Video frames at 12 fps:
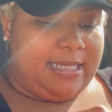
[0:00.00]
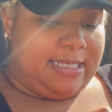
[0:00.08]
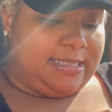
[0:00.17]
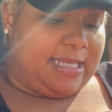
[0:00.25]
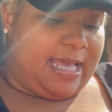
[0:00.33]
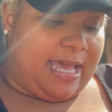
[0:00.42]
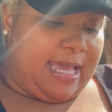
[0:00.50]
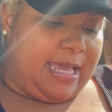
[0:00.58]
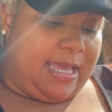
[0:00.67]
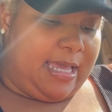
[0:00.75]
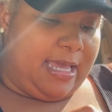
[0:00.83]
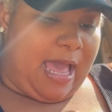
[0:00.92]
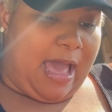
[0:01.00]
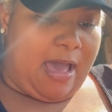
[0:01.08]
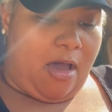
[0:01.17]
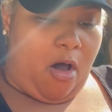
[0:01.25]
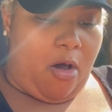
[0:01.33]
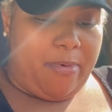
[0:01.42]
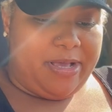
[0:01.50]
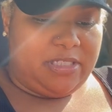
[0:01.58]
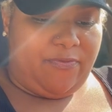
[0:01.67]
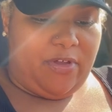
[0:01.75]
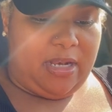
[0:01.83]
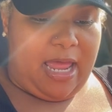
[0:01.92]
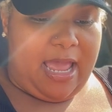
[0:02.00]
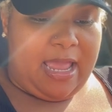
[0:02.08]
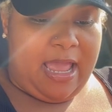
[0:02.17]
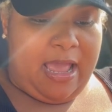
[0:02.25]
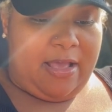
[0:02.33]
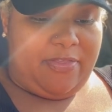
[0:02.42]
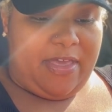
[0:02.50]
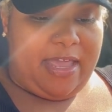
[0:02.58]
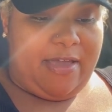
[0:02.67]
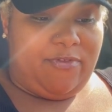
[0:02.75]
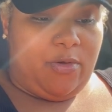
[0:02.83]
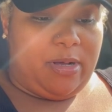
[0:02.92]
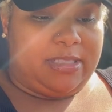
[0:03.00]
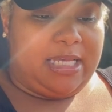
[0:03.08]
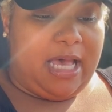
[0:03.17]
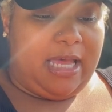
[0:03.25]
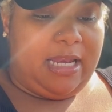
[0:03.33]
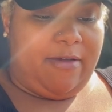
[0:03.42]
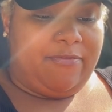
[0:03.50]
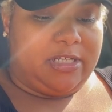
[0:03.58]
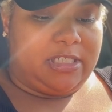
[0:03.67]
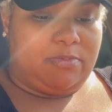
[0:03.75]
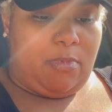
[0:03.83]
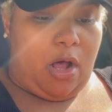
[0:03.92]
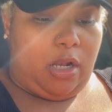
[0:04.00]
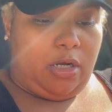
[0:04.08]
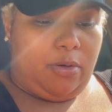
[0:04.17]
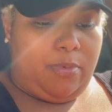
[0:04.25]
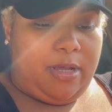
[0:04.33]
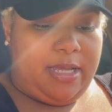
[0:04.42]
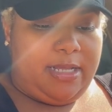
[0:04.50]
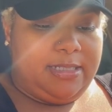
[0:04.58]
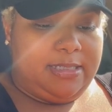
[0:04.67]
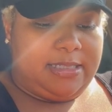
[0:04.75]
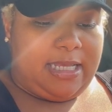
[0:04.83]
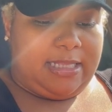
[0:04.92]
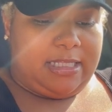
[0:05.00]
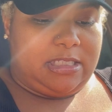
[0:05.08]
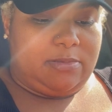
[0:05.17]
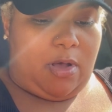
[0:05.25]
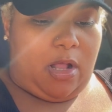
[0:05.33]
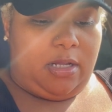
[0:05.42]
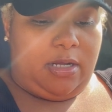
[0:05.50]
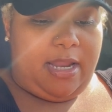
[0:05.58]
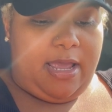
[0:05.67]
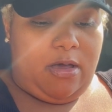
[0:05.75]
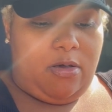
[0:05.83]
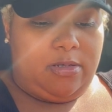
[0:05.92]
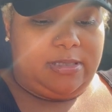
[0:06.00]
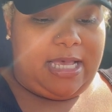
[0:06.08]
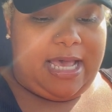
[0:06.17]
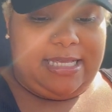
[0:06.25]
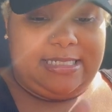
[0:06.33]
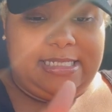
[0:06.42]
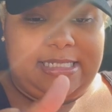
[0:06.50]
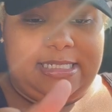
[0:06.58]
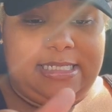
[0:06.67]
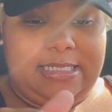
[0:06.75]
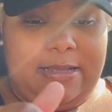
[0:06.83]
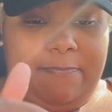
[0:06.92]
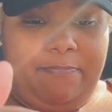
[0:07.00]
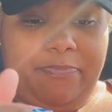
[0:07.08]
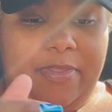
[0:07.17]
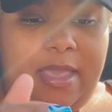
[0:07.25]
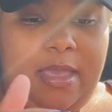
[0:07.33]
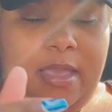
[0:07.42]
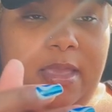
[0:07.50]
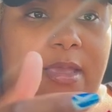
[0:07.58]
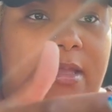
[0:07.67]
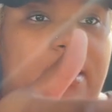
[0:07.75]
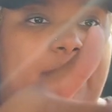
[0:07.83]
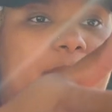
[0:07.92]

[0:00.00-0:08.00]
is that I always feel like they give you a ton of the smaller ones, like the smaller nail sizes. I'm